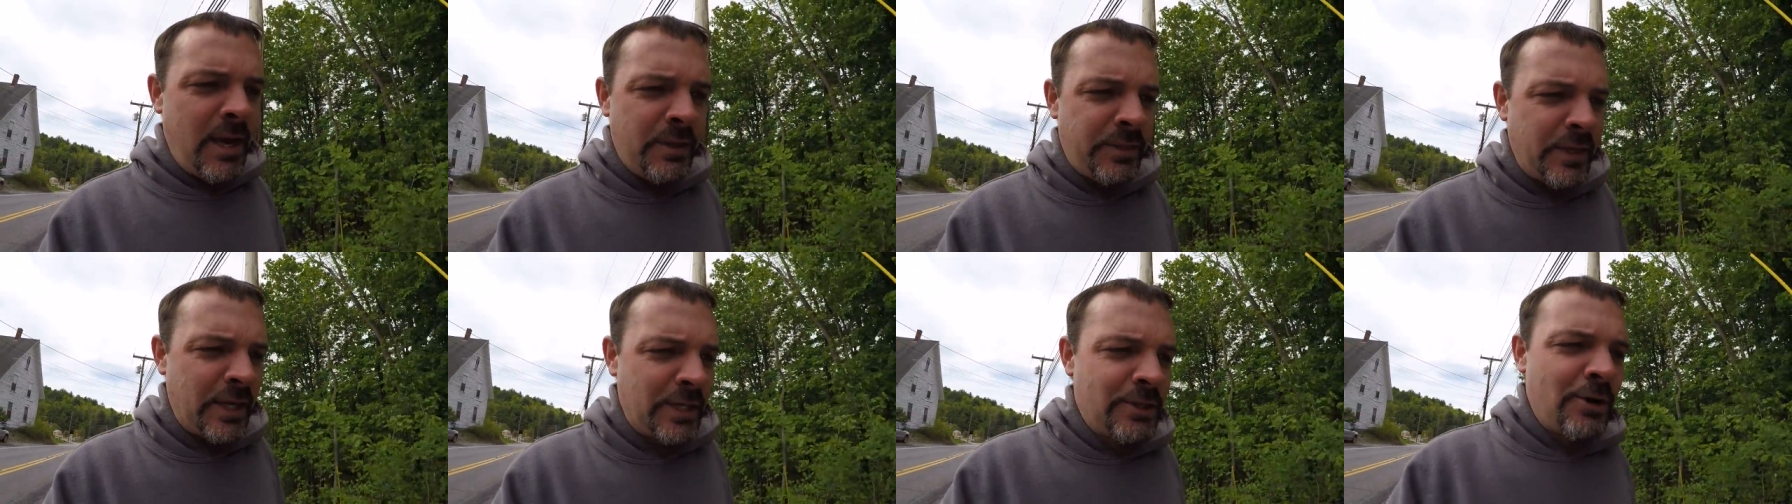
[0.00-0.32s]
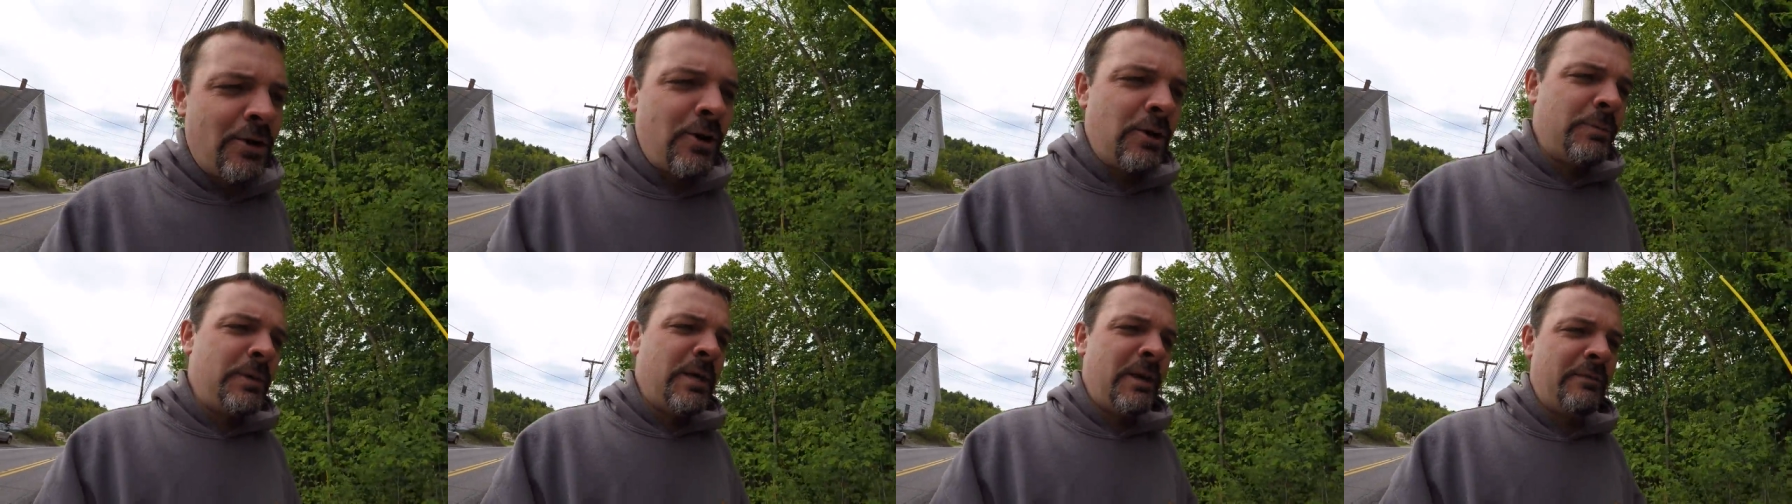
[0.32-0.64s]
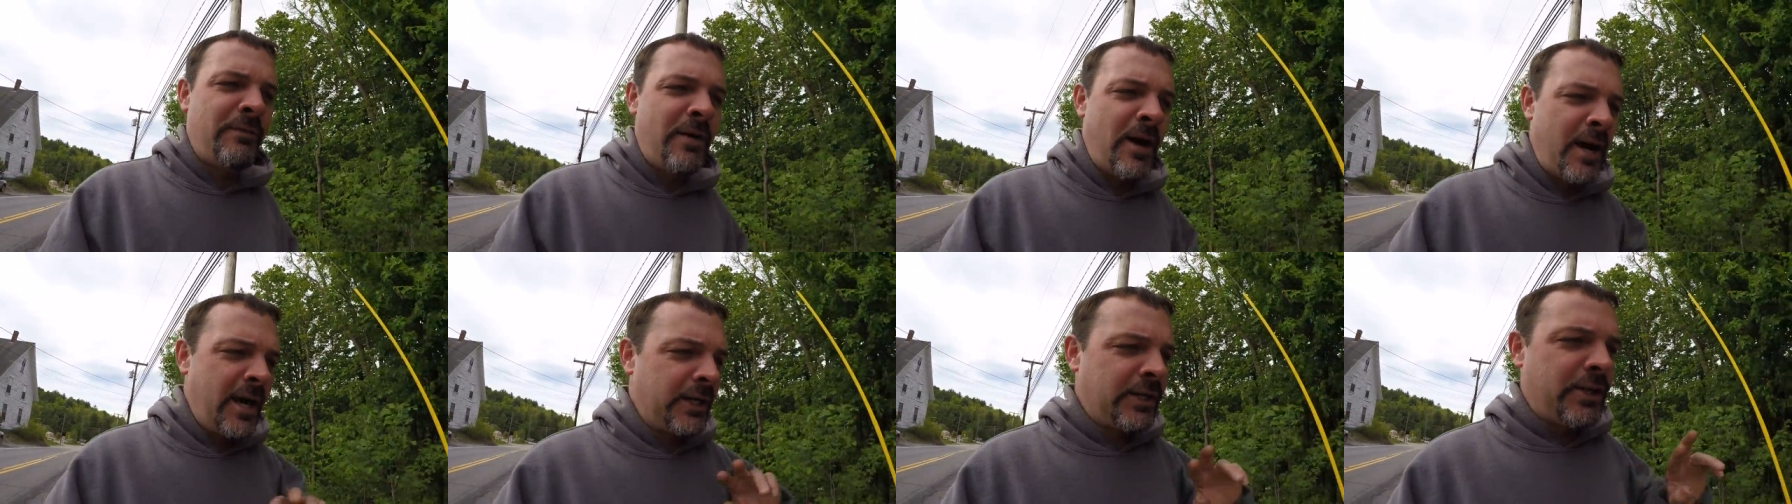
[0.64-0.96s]
they told me
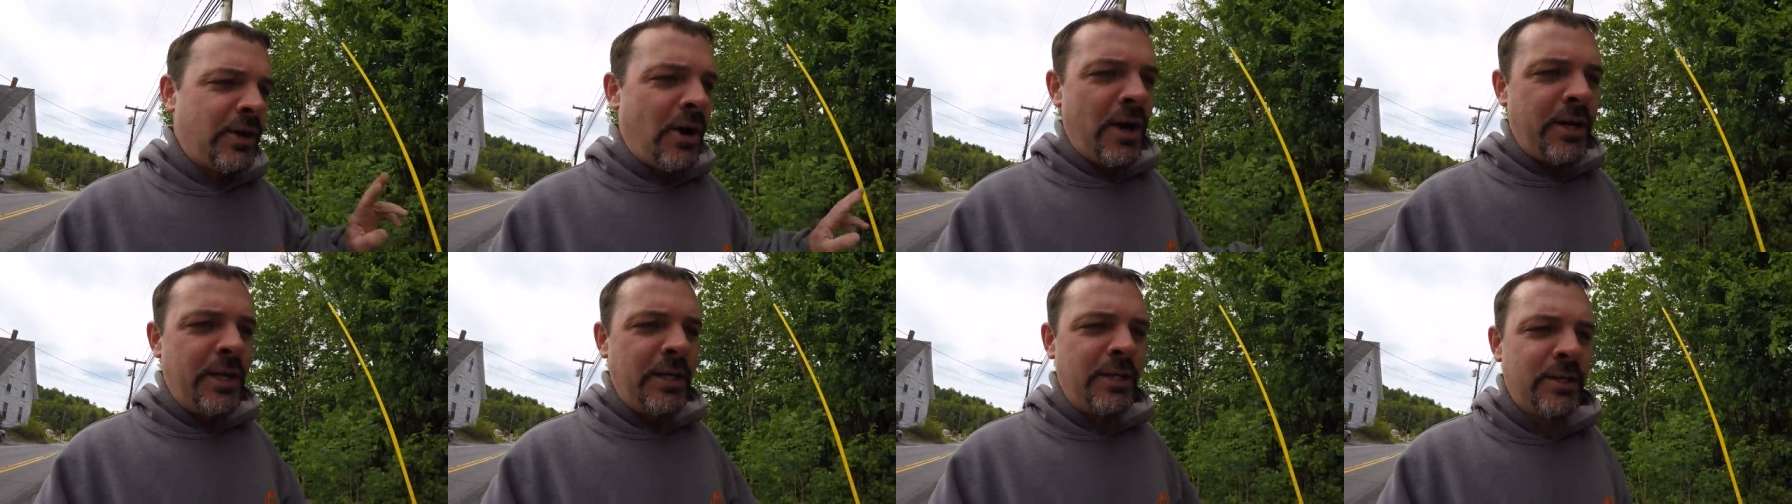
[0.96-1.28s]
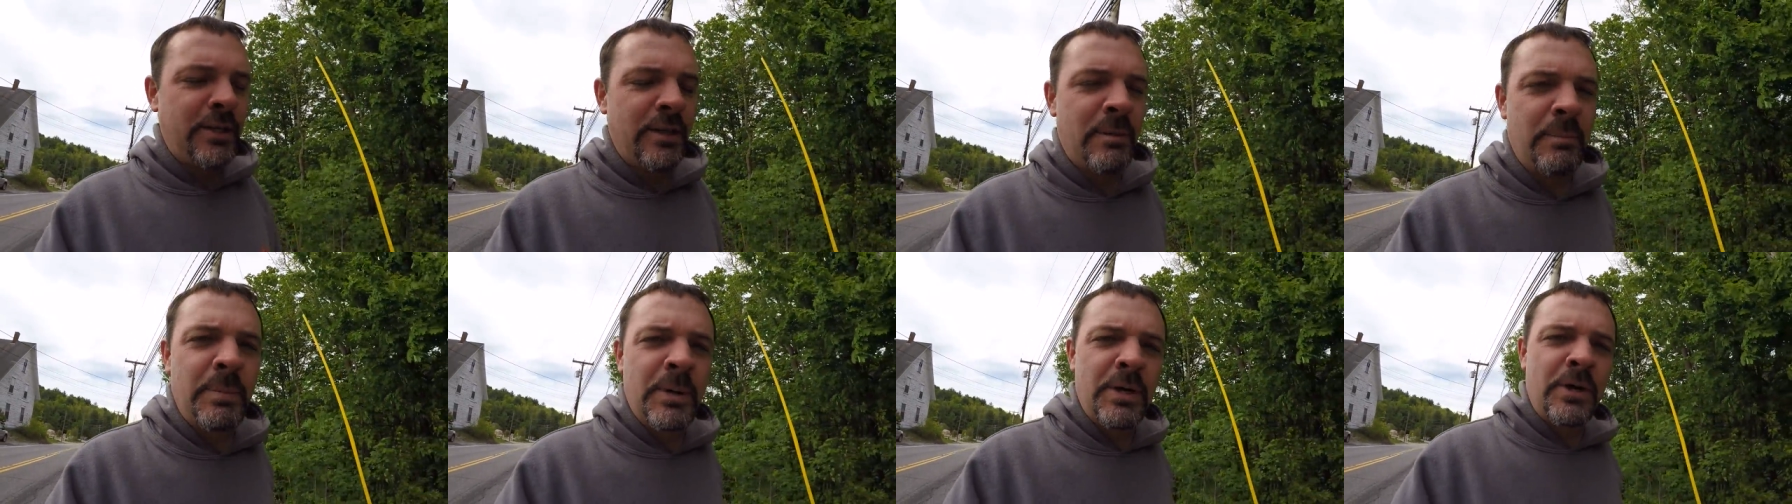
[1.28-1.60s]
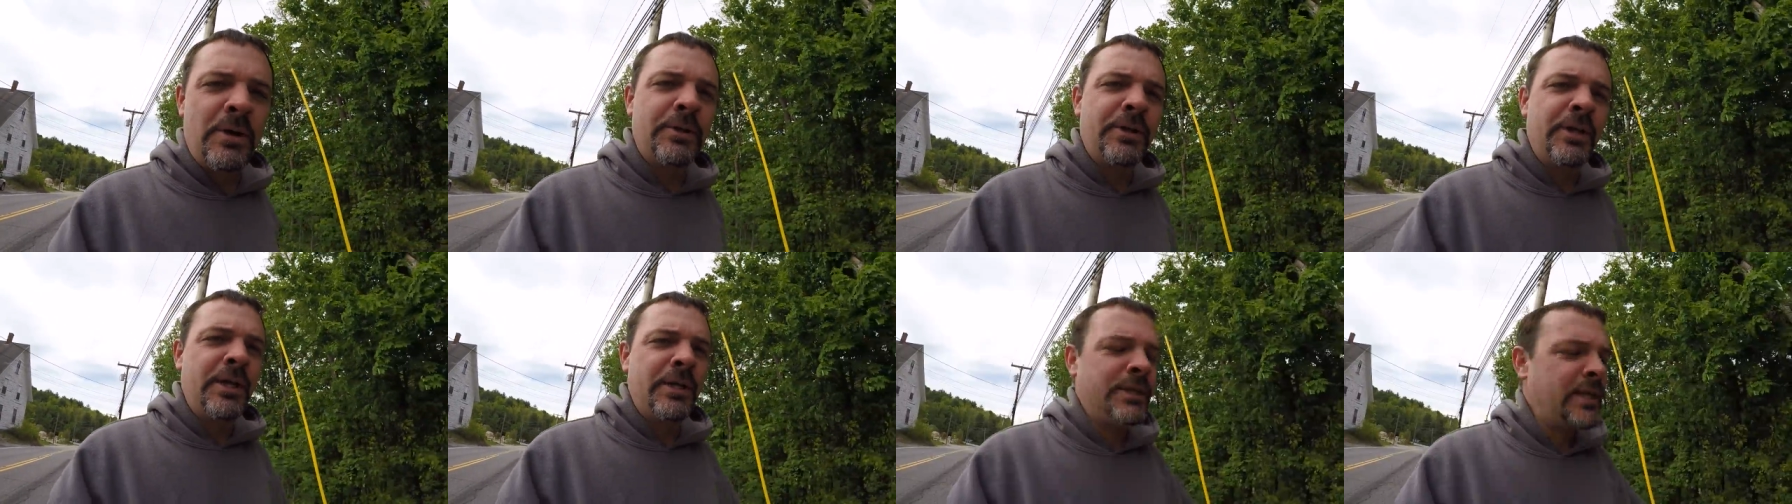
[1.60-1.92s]
if I had gone into the
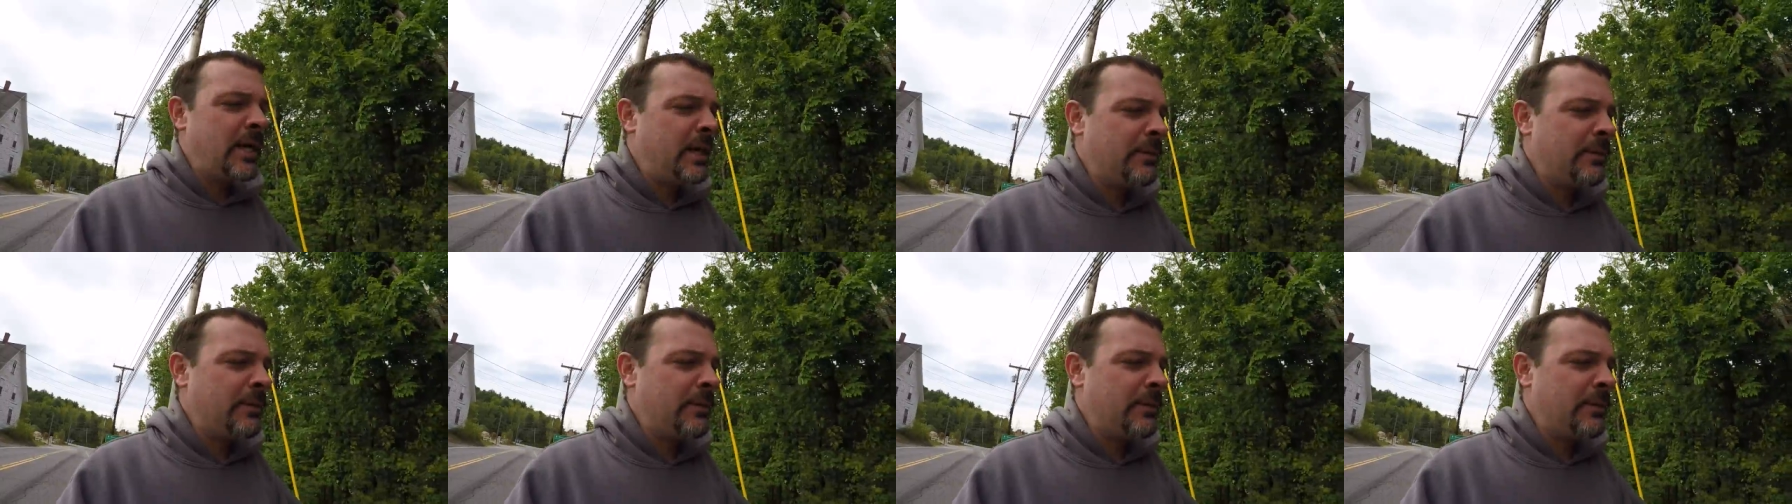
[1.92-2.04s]
building,